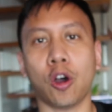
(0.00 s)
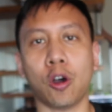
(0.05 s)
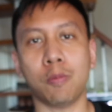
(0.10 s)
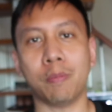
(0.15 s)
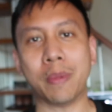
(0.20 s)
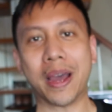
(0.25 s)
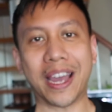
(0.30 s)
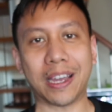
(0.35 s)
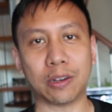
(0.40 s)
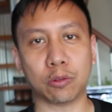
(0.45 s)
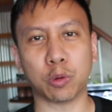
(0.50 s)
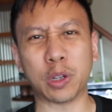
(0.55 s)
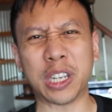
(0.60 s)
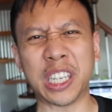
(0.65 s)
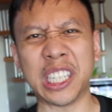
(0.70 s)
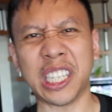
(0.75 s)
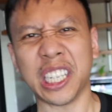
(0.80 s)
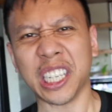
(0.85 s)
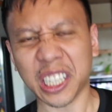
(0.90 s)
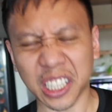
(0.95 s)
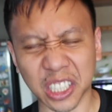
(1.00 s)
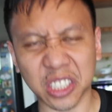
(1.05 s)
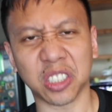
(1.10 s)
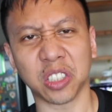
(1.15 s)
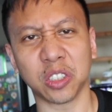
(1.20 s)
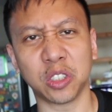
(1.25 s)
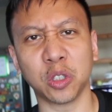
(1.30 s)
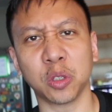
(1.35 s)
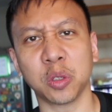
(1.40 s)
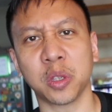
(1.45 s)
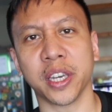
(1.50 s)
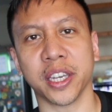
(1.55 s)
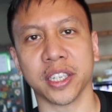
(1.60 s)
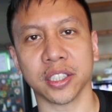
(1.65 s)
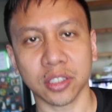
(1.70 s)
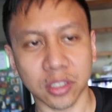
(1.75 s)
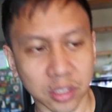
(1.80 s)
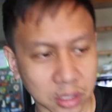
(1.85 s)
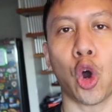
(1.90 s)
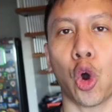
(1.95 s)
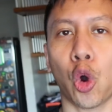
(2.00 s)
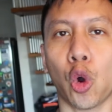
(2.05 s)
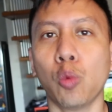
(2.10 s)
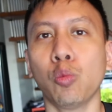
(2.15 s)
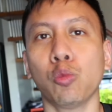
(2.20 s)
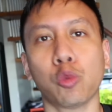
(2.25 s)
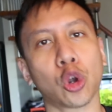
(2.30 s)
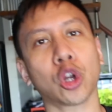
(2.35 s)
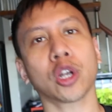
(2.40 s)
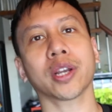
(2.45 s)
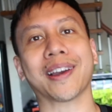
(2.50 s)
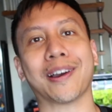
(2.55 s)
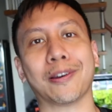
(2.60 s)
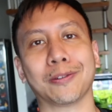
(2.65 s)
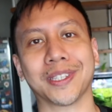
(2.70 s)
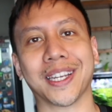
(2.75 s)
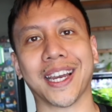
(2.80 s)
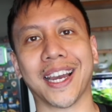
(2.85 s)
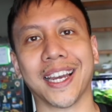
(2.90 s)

Oh, man, we needed to do this. Home workout,